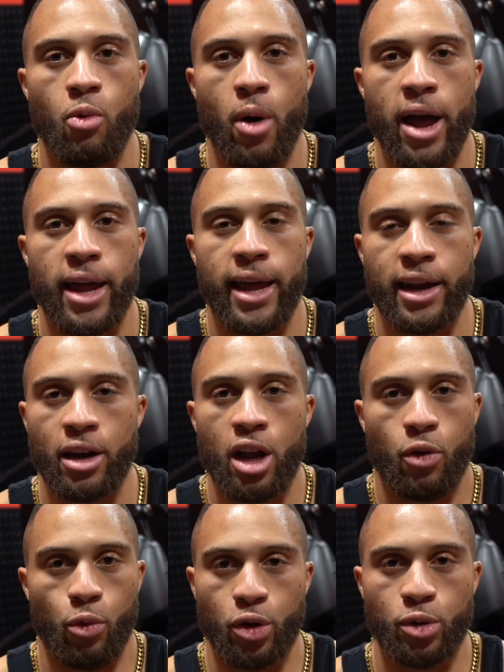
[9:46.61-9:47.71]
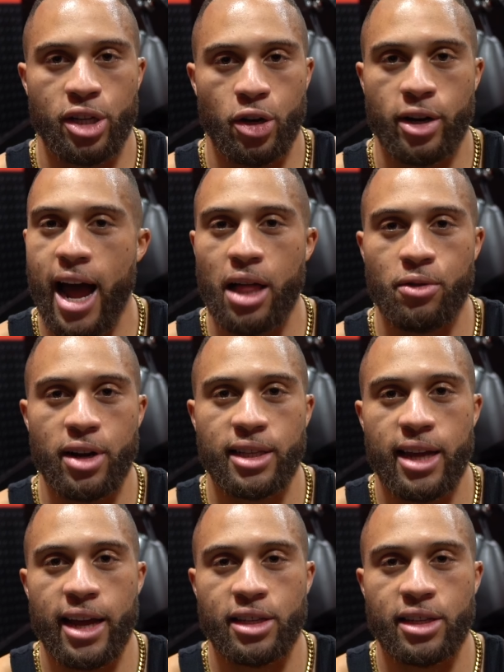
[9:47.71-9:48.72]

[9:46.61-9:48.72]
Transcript: way in reducing your calorie intake,